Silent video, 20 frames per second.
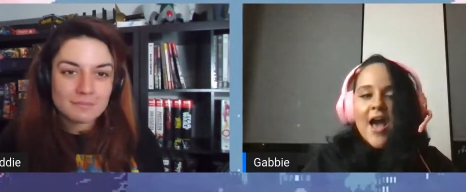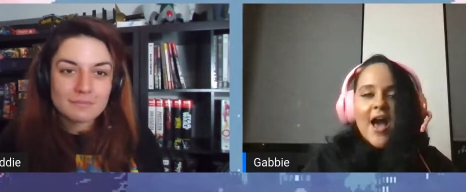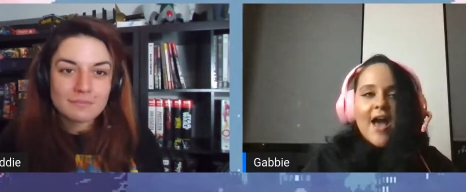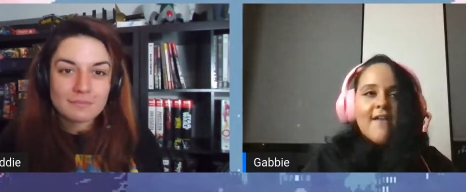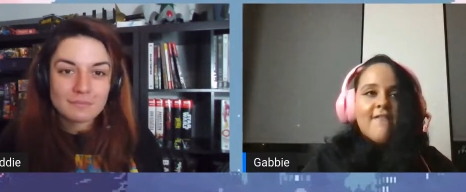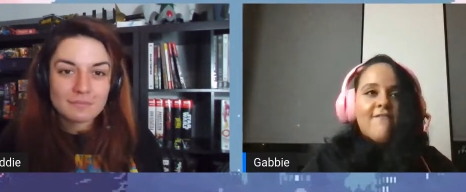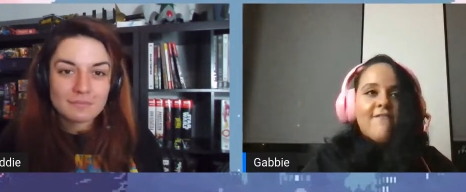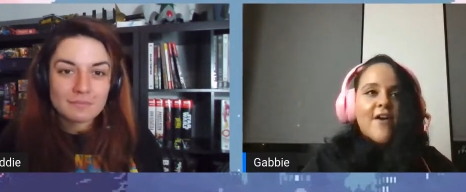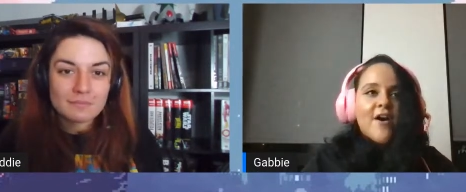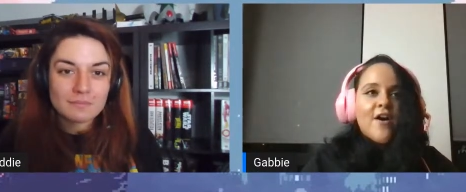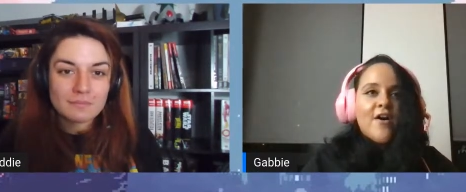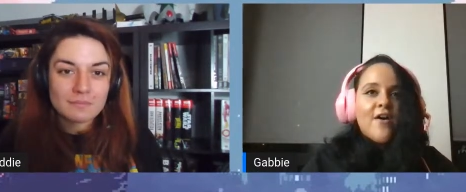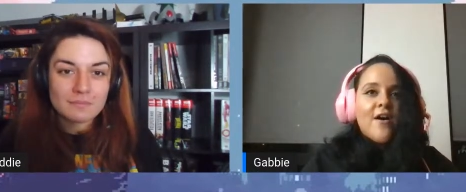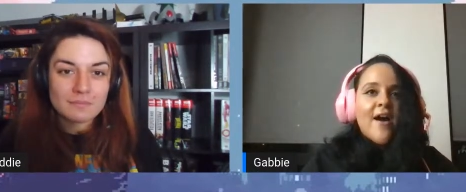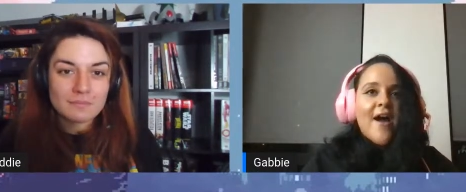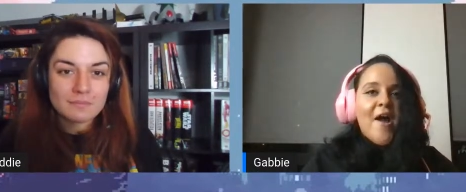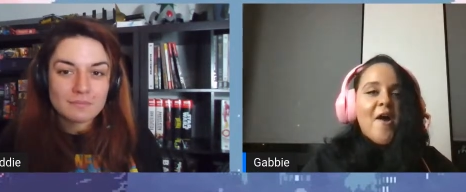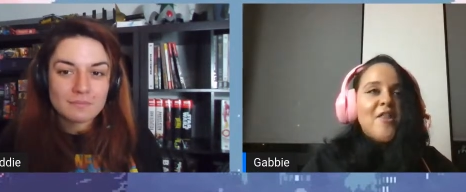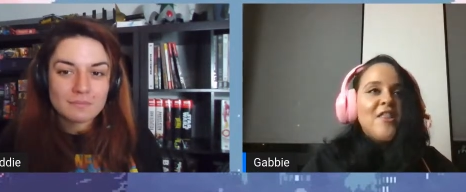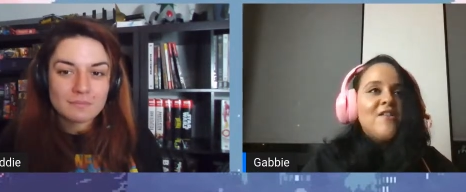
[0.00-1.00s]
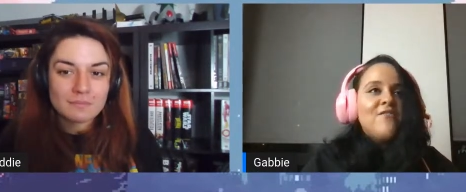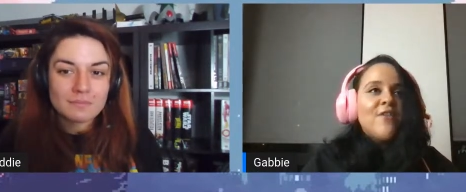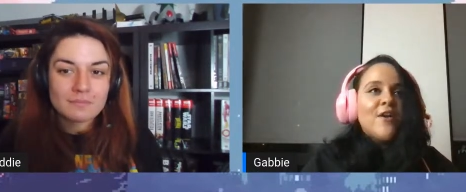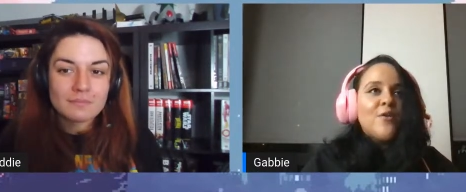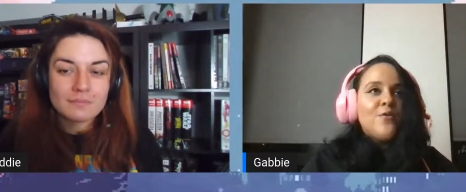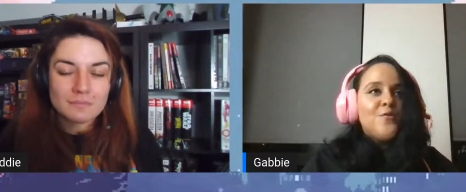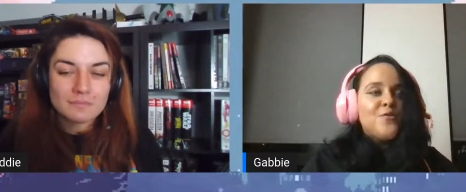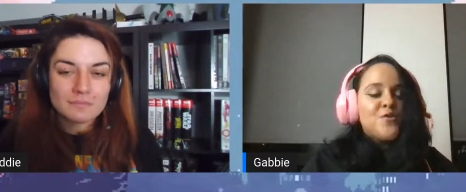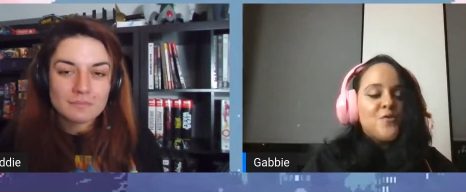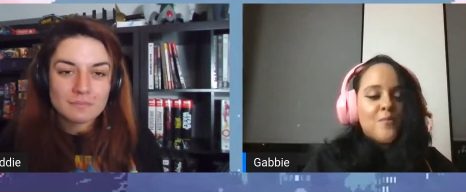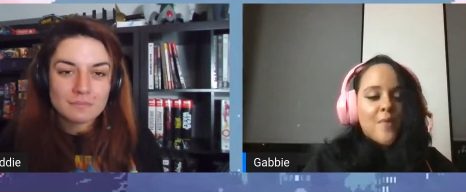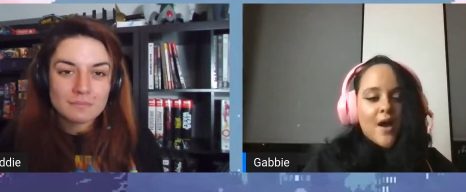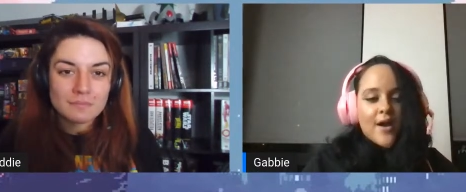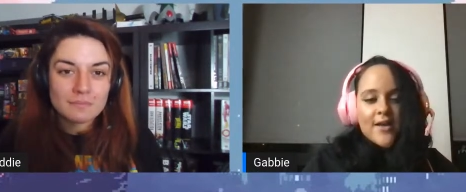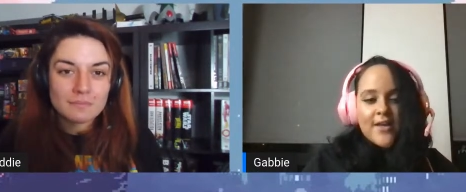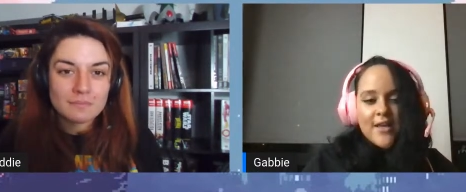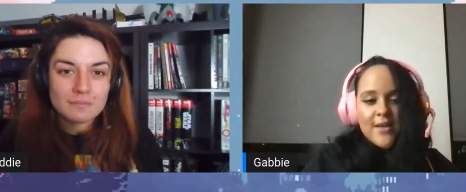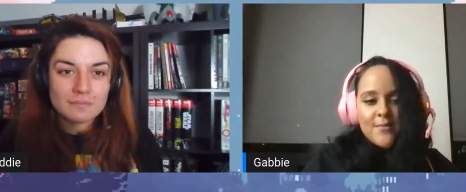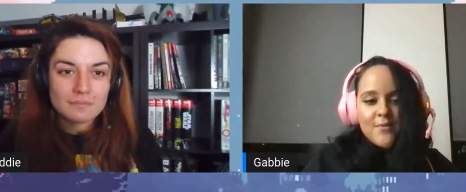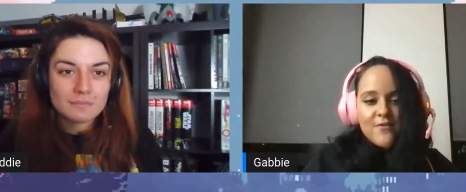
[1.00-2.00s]
Speaker 1: I felt I only read
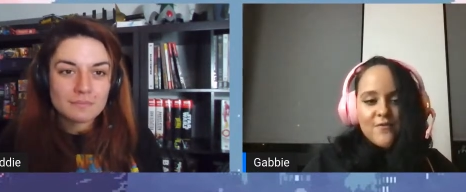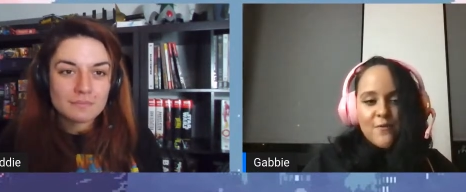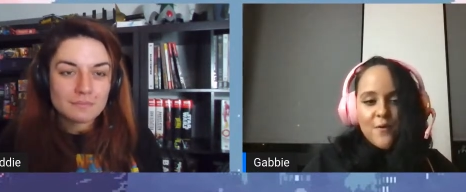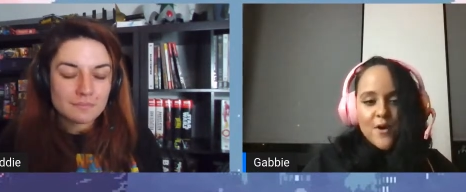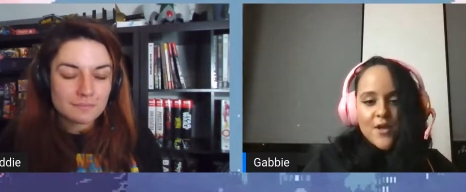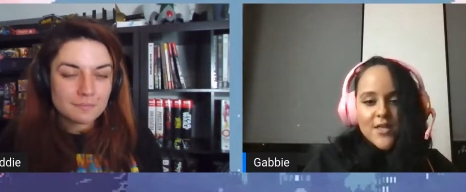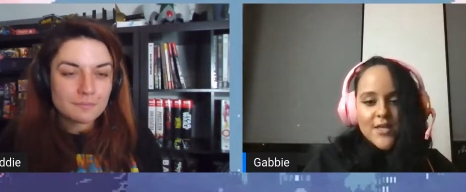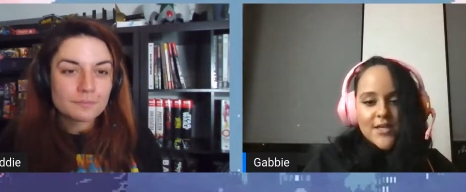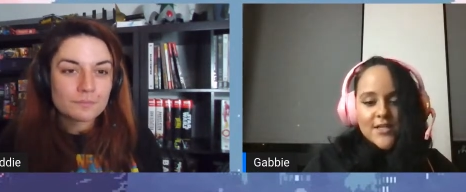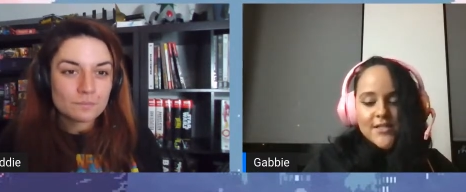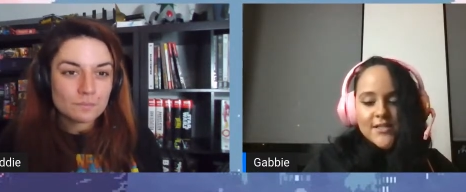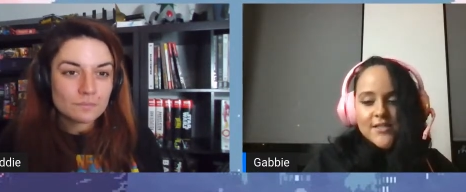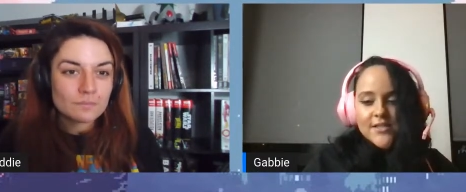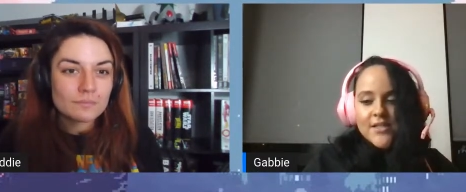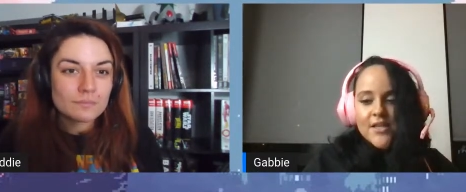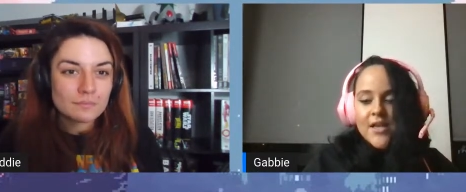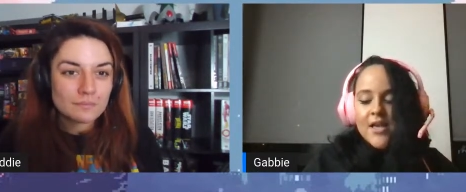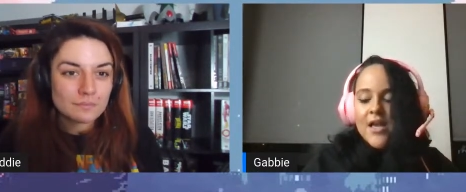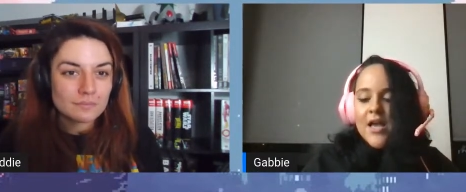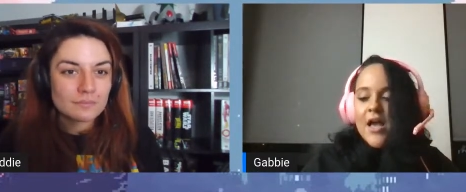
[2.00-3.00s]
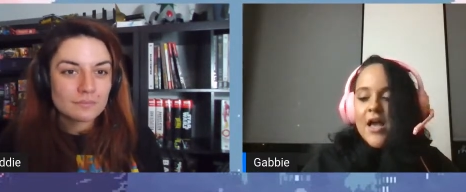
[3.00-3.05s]
Uzumaki before this,